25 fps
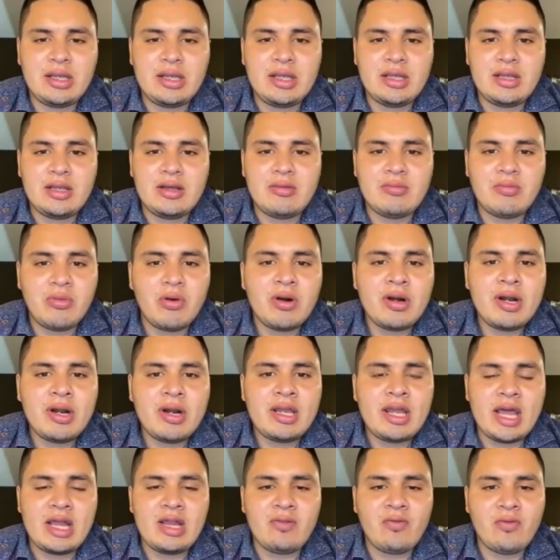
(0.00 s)
born in
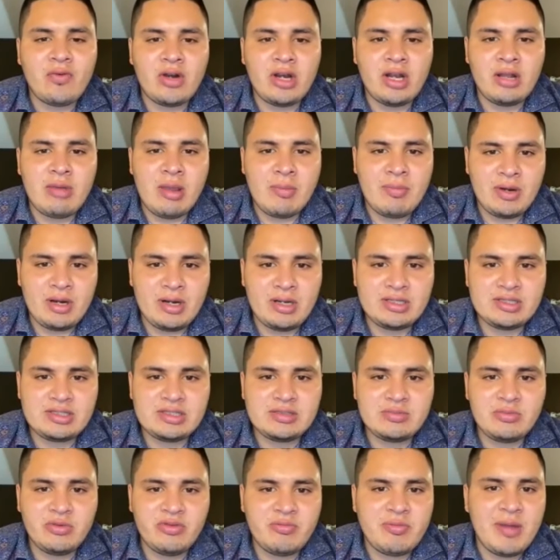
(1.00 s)
California, my
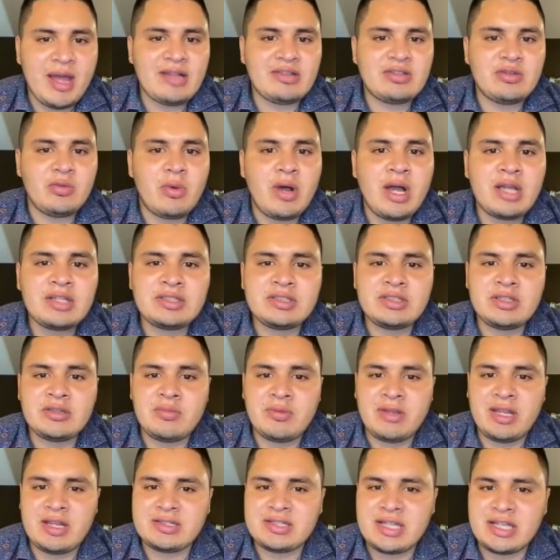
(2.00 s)
parents moved back to Washington
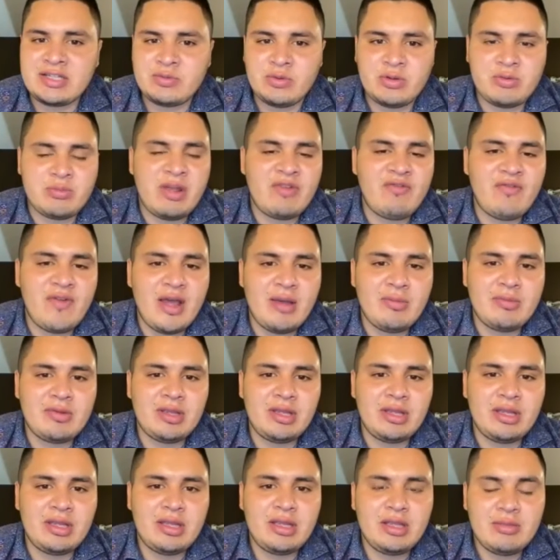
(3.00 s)
because that's where my
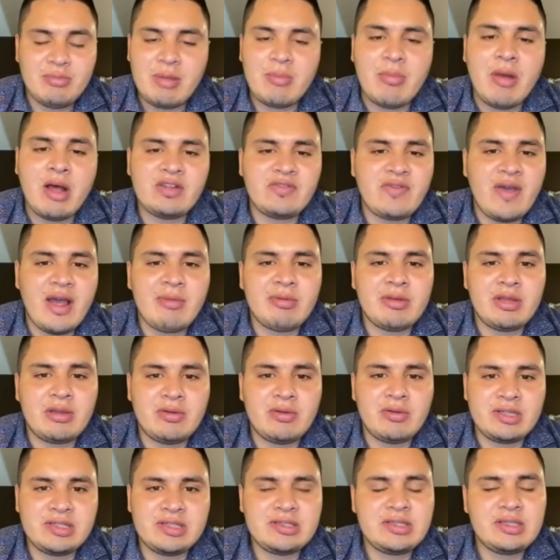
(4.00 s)
mom's family
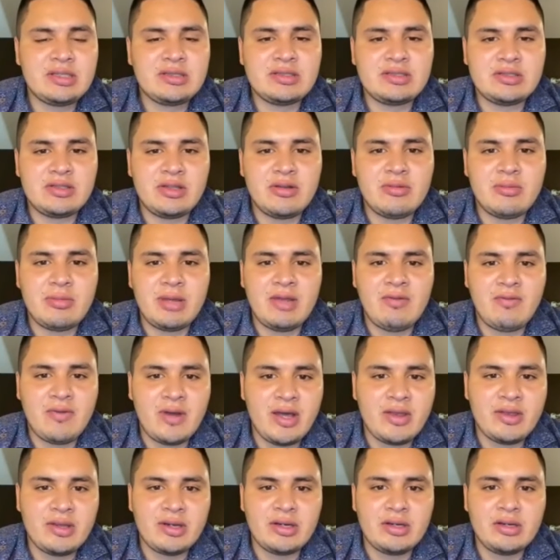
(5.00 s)
was. So my
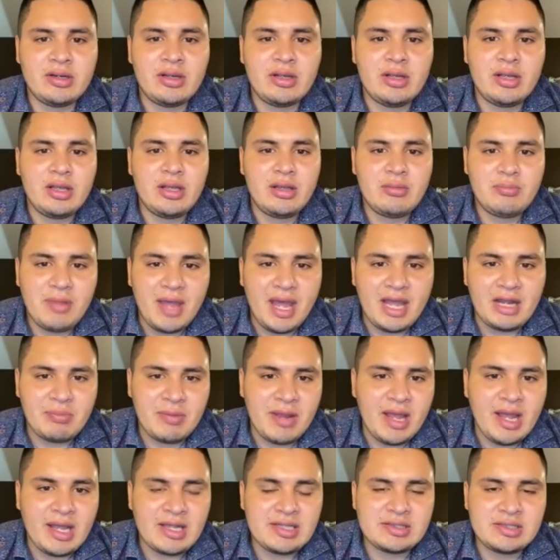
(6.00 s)
father packed
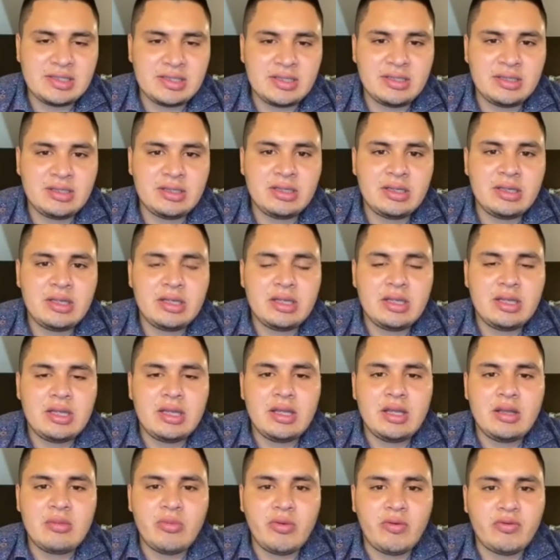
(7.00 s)
bags and
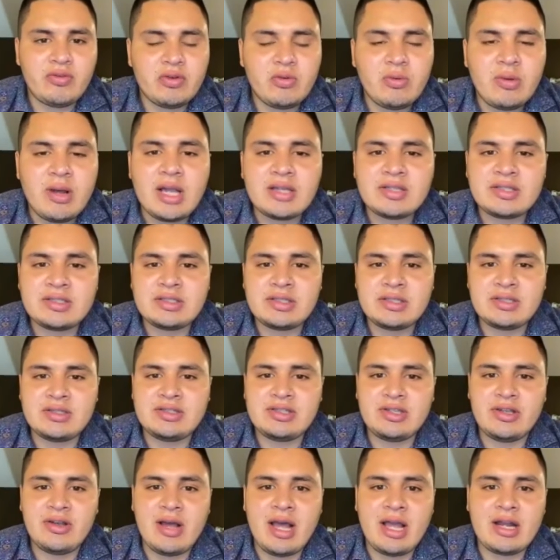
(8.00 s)
moved to Washington.
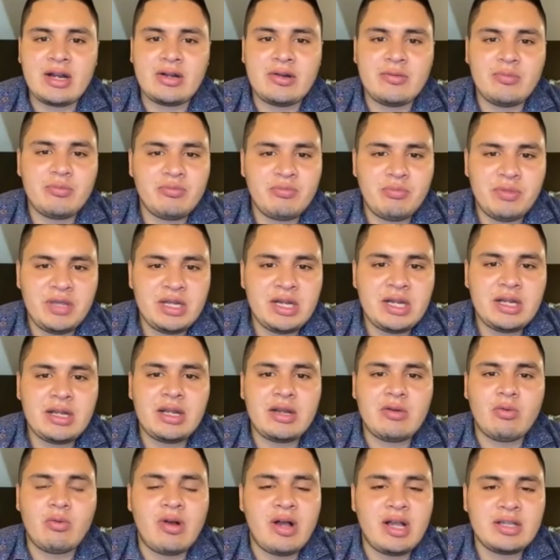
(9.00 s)
So I've been
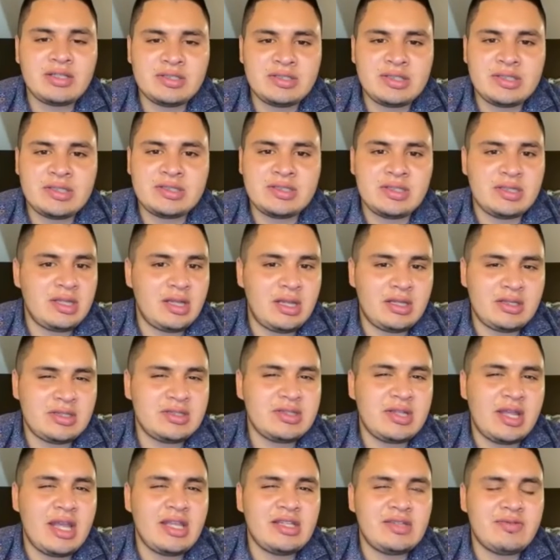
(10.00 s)
in Washington since
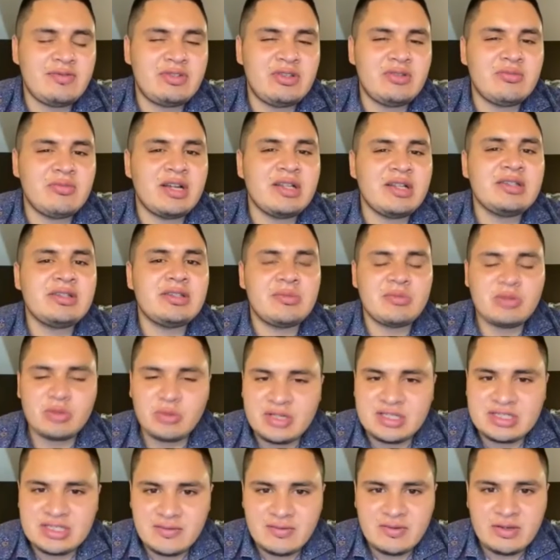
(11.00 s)
the age of 2 months. I'm
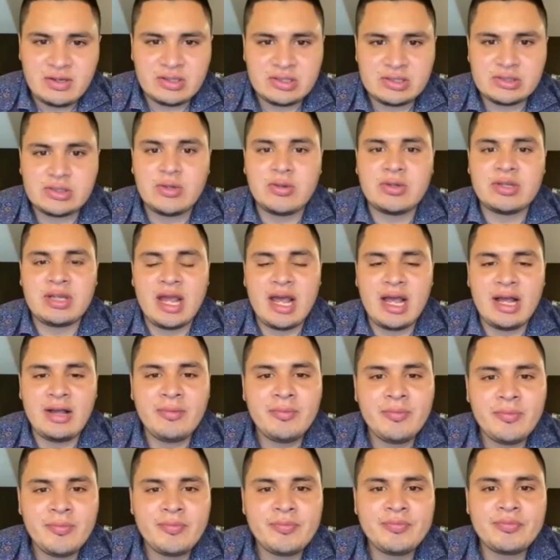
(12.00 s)
27 years old
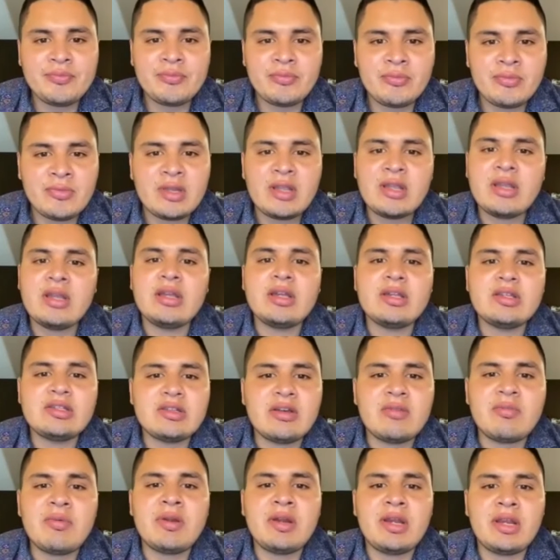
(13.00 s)
now. So
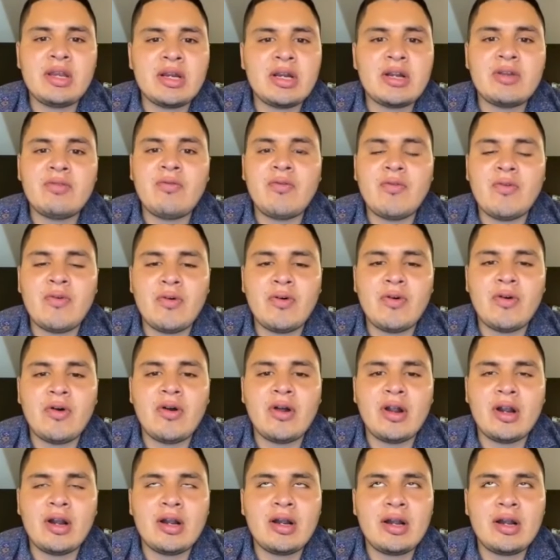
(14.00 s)
I've been here for